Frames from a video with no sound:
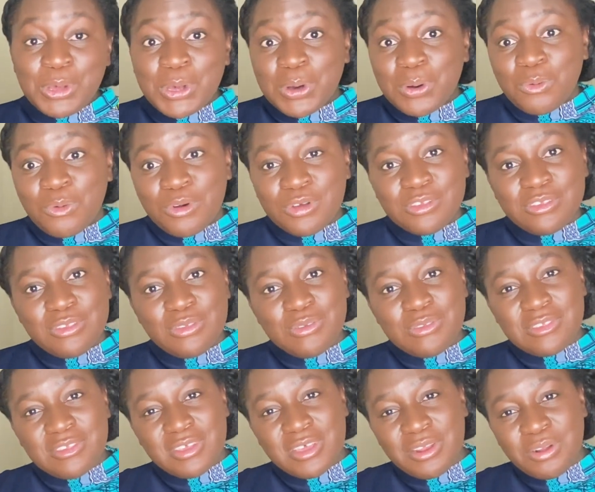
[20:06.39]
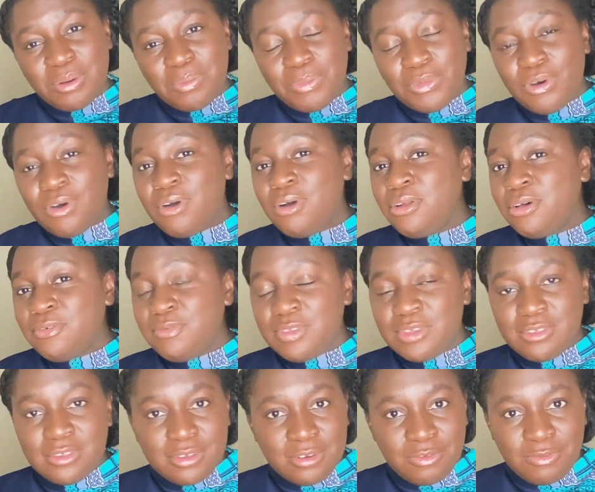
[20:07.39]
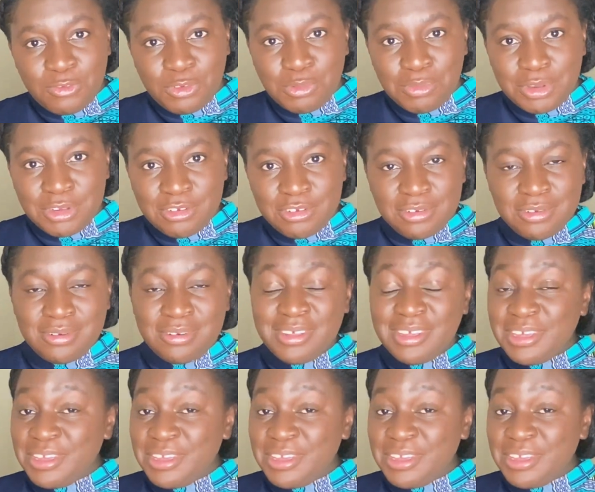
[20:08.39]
Once you set up all of this information,